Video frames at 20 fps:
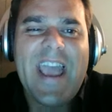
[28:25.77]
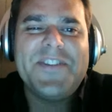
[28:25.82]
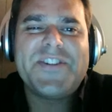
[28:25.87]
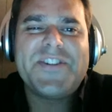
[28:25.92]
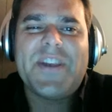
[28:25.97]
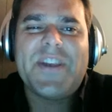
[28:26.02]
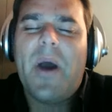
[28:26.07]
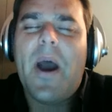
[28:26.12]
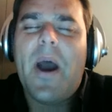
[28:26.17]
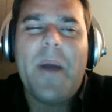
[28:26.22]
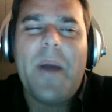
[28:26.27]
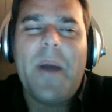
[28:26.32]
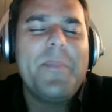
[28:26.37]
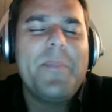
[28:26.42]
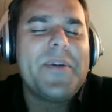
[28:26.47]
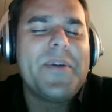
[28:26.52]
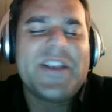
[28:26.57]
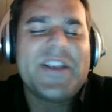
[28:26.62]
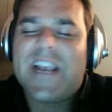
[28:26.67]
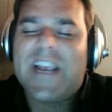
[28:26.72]
And so
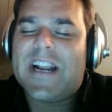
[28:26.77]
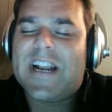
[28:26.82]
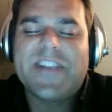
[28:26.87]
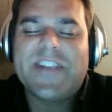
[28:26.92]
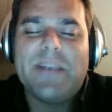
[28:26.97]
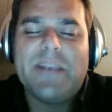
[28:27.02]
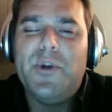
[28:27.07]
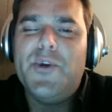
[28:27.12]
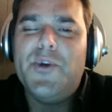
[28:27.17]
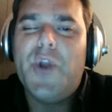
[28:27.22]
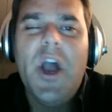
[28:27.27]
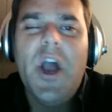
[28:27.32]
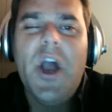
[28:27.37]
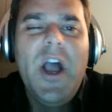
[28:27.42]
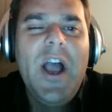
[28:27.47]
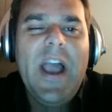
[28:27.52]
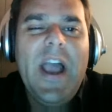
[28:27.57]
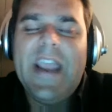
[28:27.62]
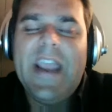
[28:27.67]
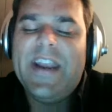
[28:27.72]
I'm exactly the same.
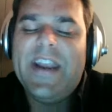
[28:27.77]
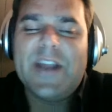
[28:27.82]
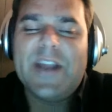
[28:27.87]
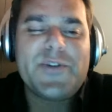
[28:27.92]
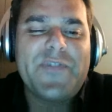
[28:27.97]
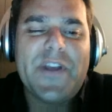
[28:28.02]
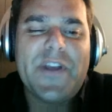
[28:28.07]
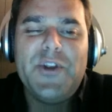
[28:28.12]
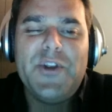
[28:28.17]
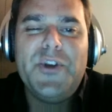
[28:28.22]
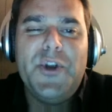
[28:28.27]
In actual fact,